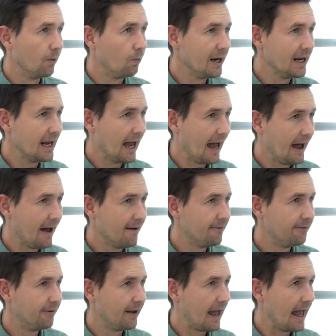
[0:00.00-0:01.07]
we have
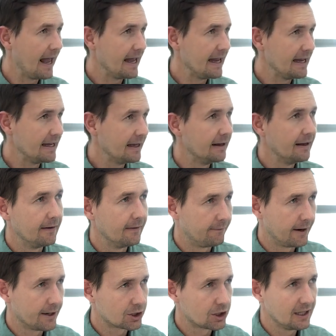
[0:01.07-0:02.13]
a
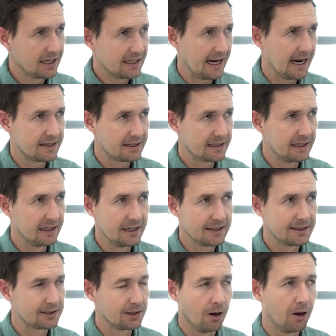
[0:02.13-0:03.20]
function that takes in a
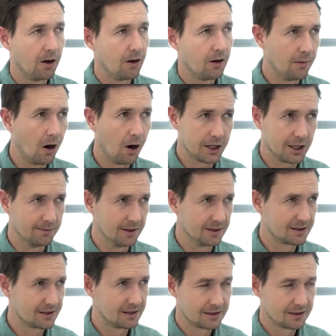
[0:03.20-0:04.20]
list of arguments.